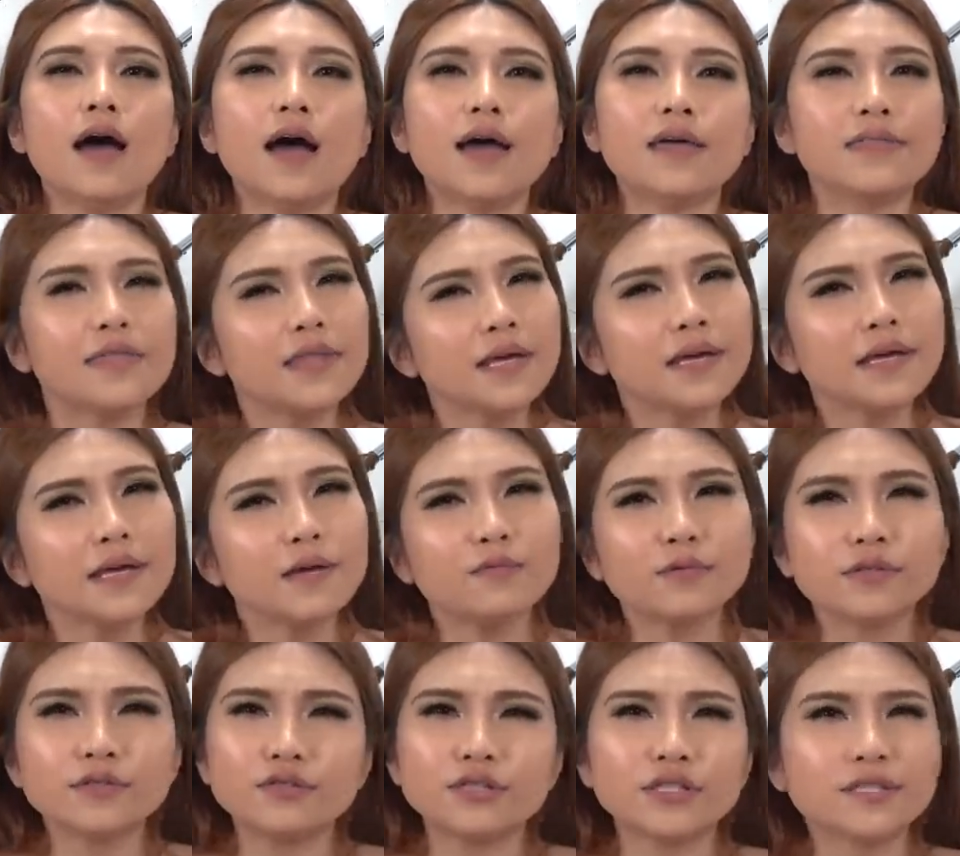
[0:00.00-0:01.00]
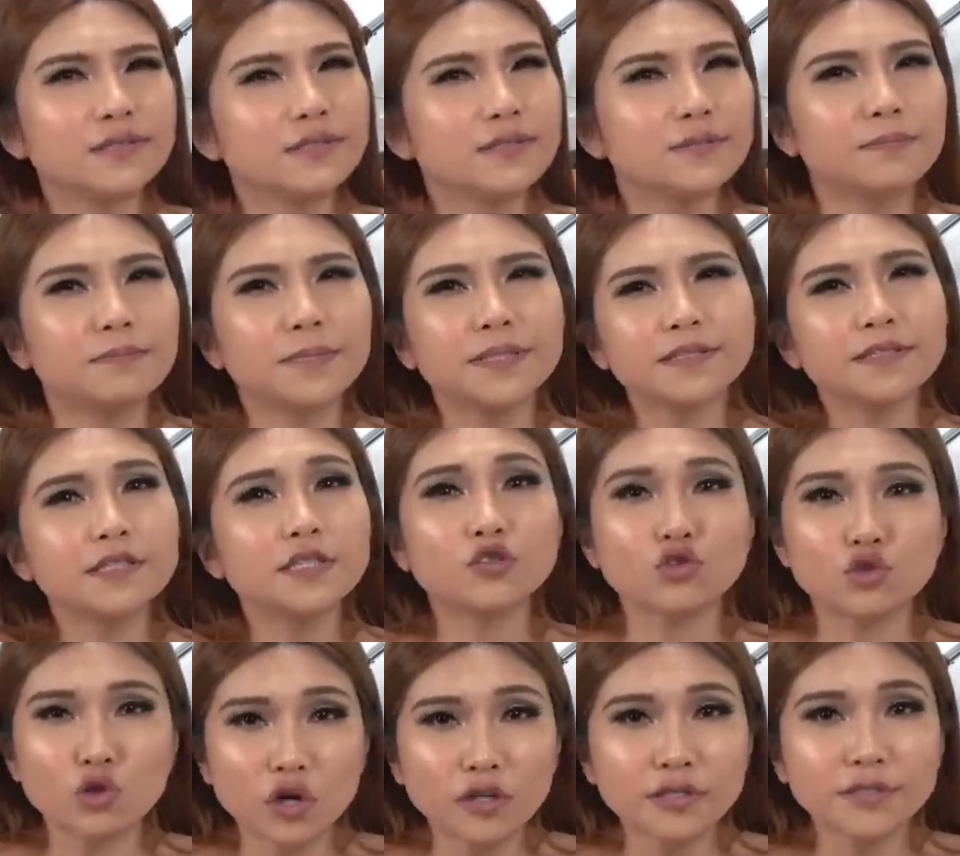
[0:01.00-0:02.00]
I think it was just a business
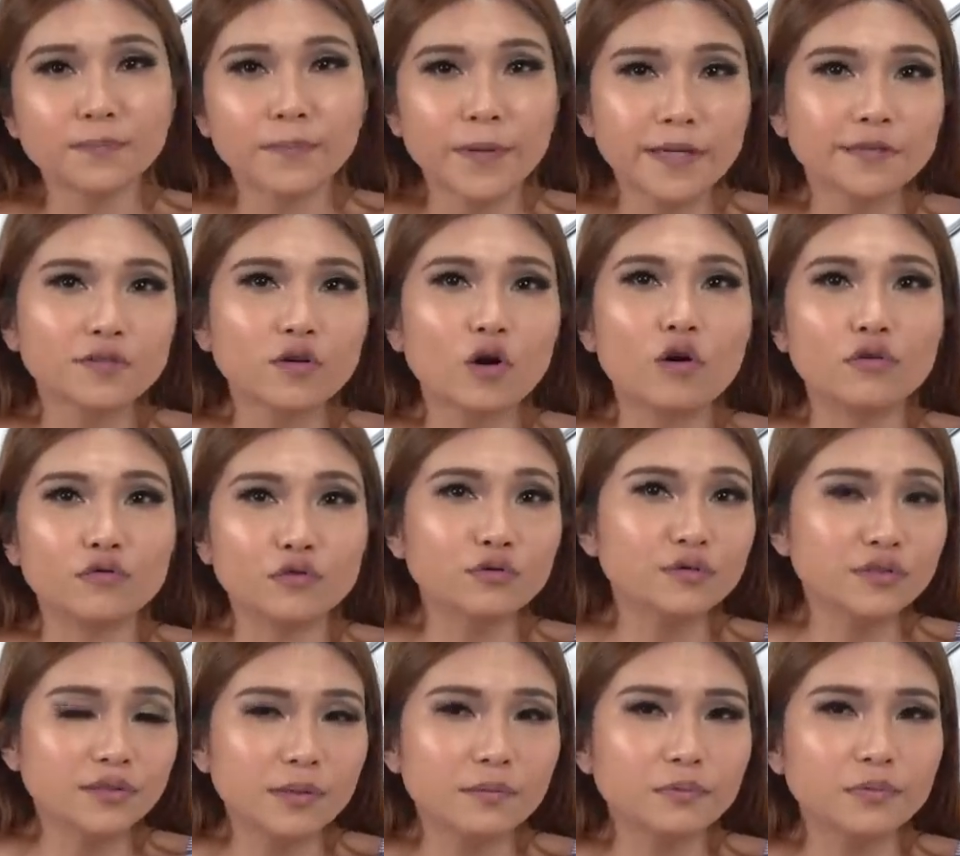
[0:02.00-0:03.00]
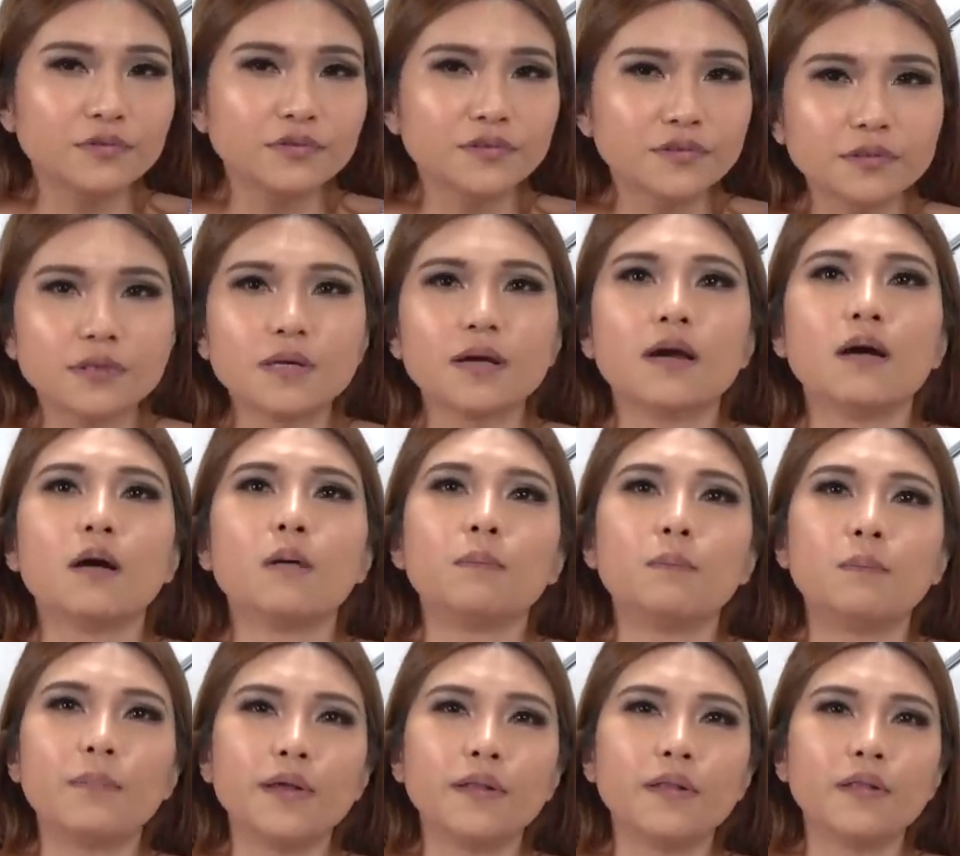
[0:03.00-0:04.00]
choice based on those numbers.
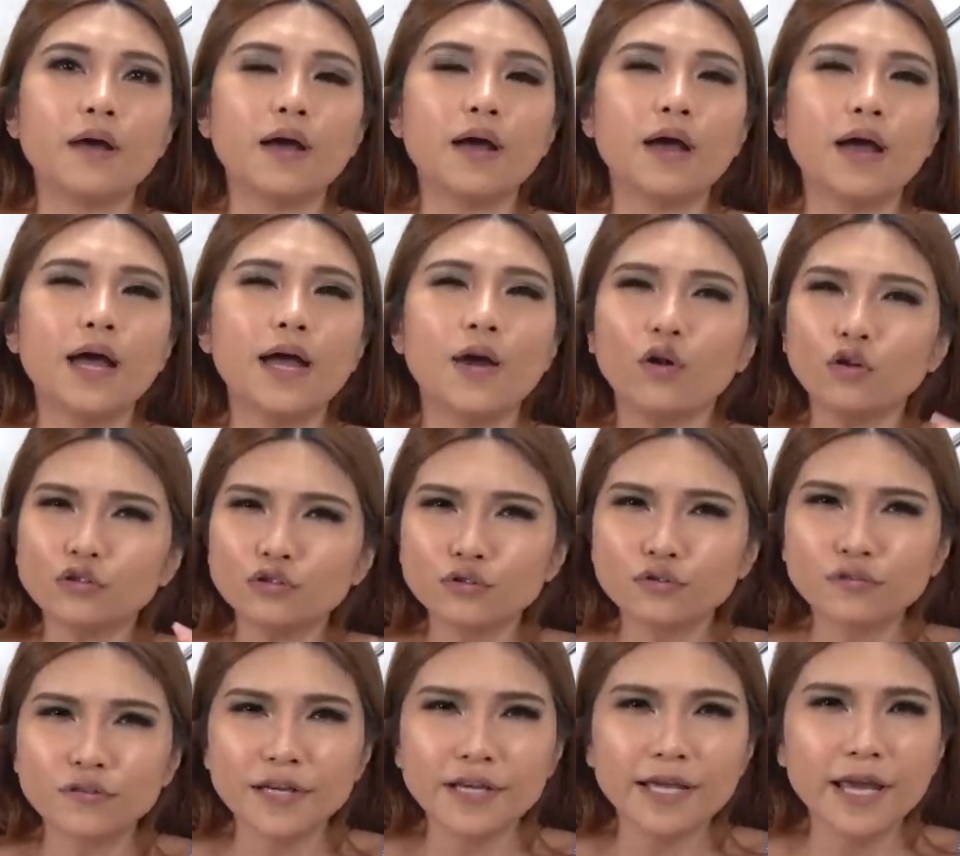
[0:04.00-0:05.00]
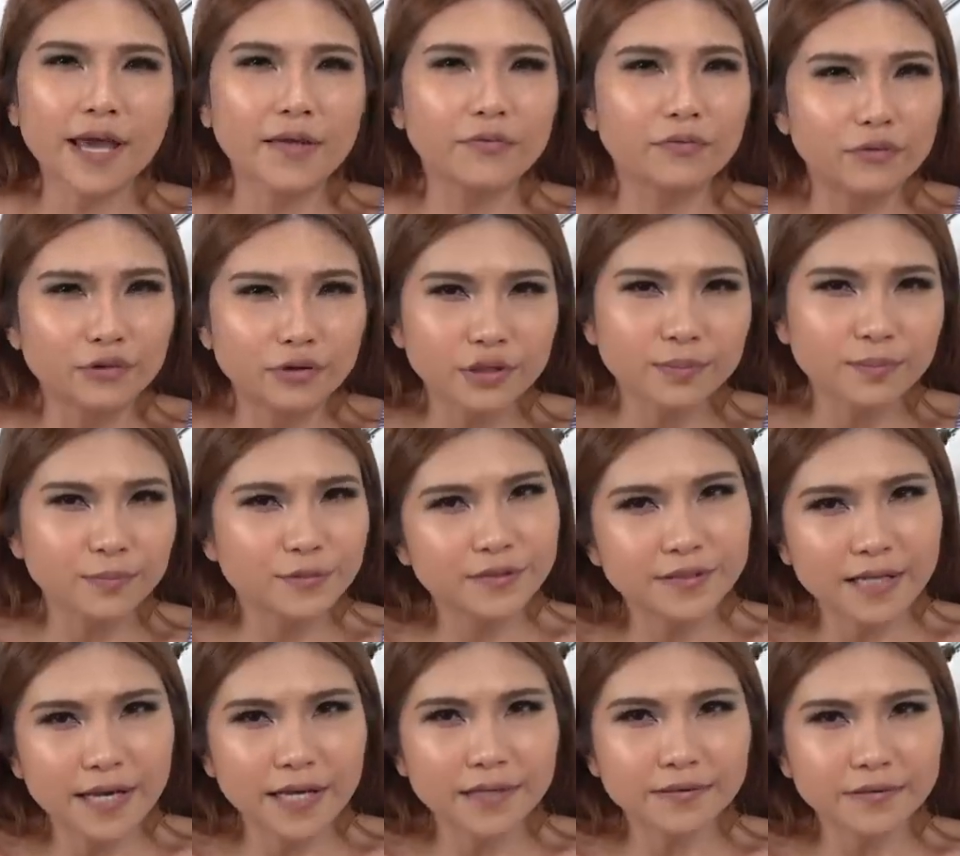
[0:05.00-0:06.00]
But I also think at
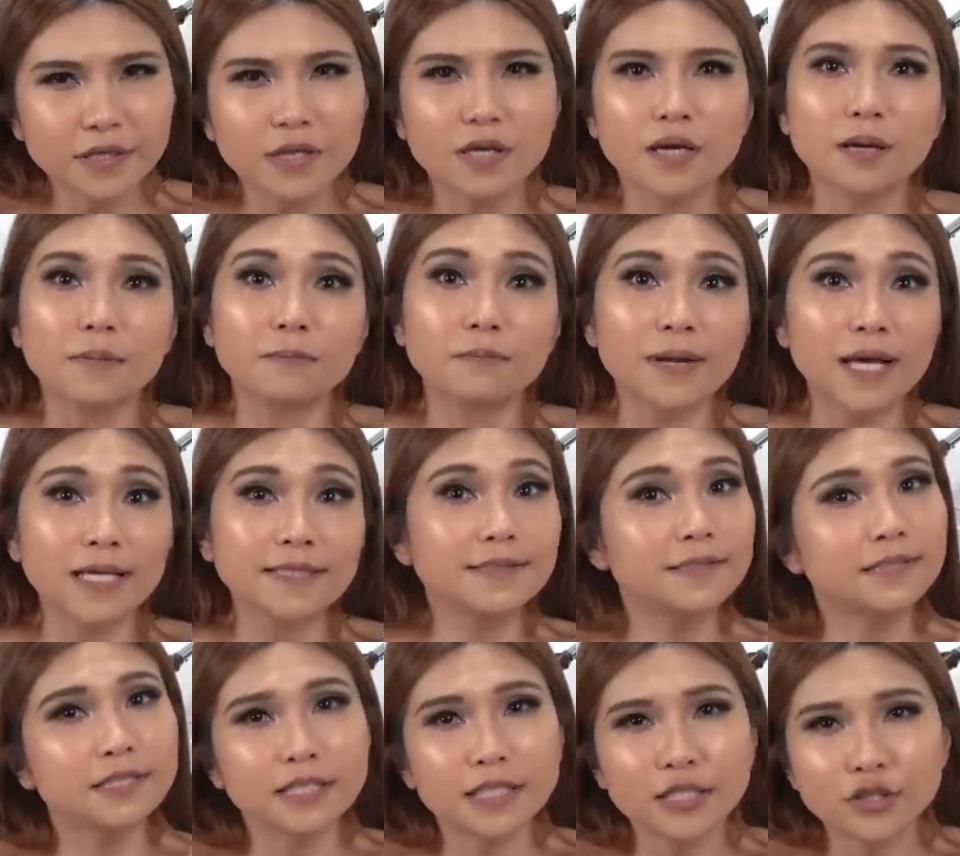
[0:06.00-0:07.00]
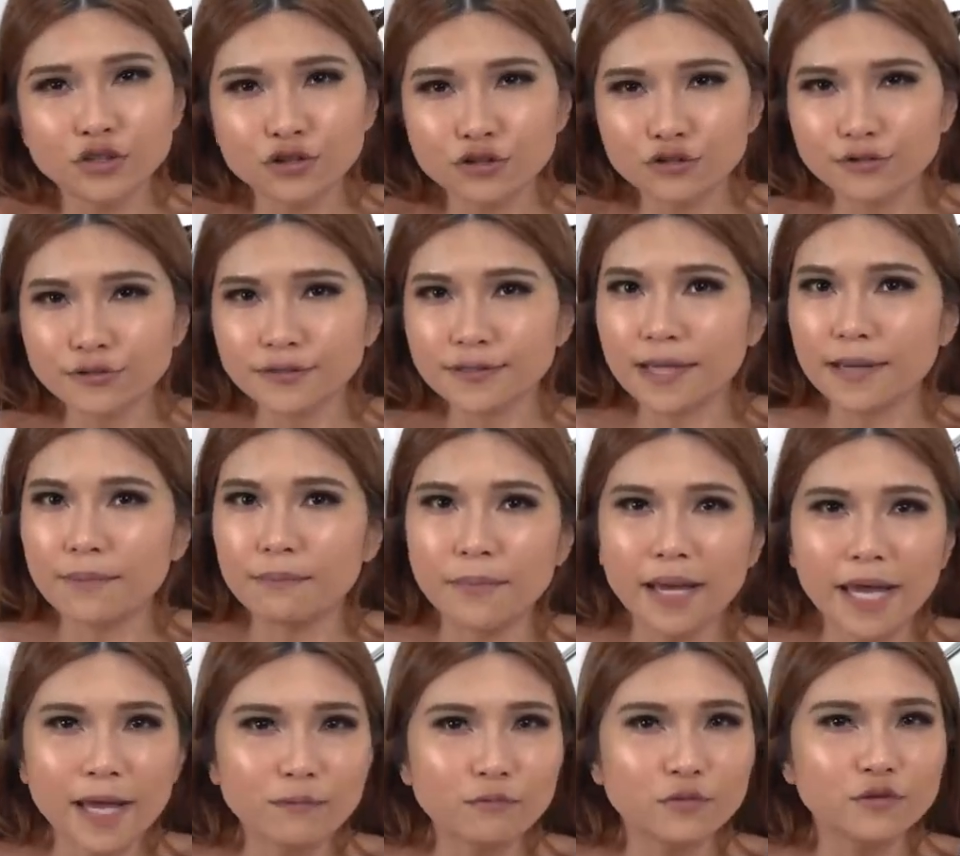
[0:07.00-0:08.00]
30% plus teenagers and
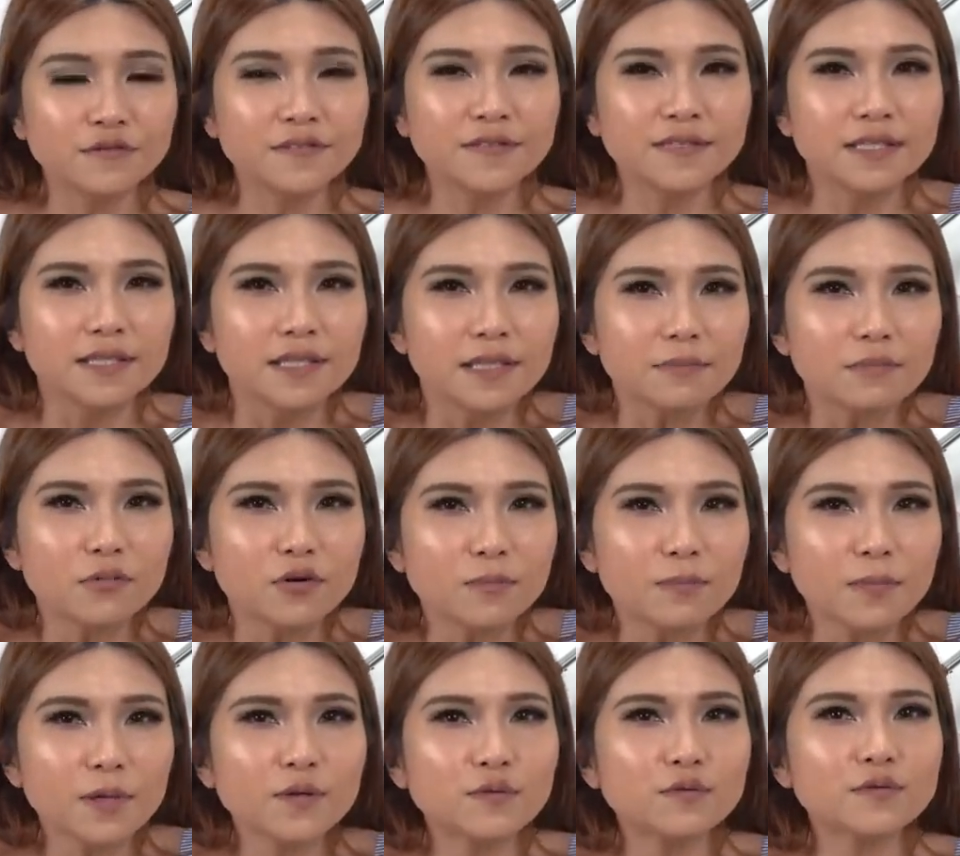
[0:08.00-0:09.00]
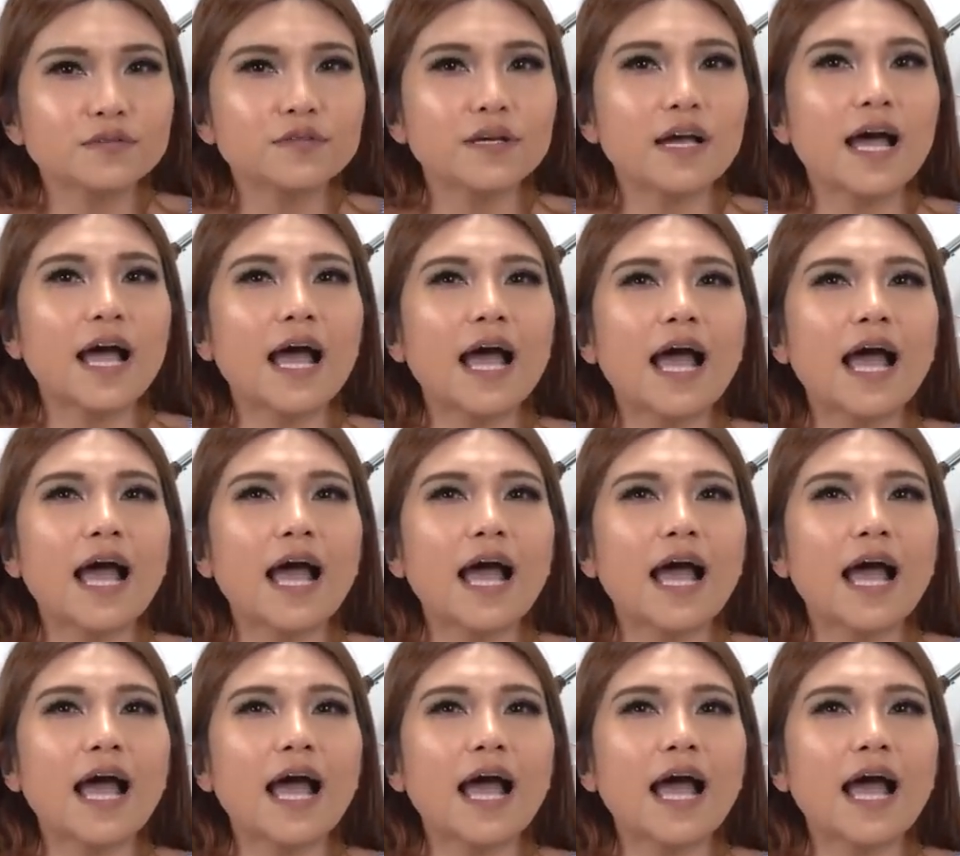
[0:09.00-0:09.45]
men with slimmer builds,